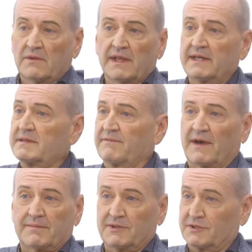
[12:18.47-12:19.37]
Well, that's a
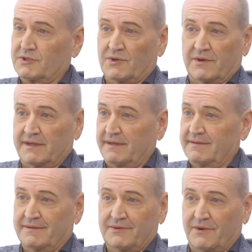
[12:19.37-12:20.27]
fabulous story,
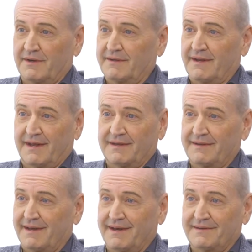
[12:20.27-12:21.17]
Gord,
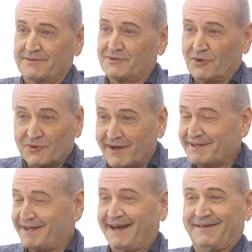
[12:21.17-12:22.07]
and so
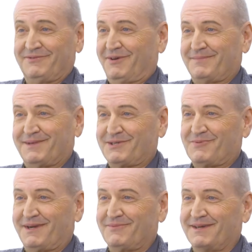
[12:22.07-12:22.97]
great to have you on Biz
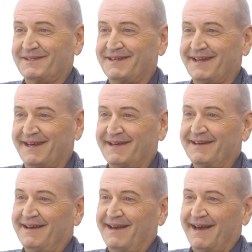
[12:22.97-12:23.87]
101 today.
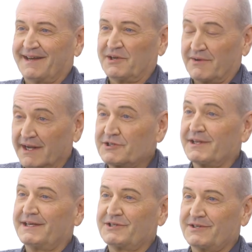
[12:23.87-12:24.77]
And
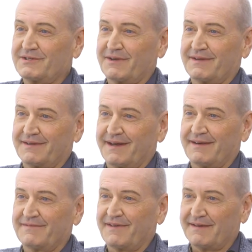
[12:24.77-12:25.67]
congratulations
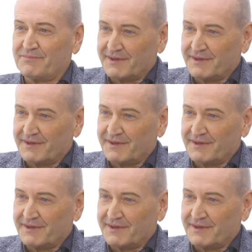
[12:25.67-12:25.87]
on Five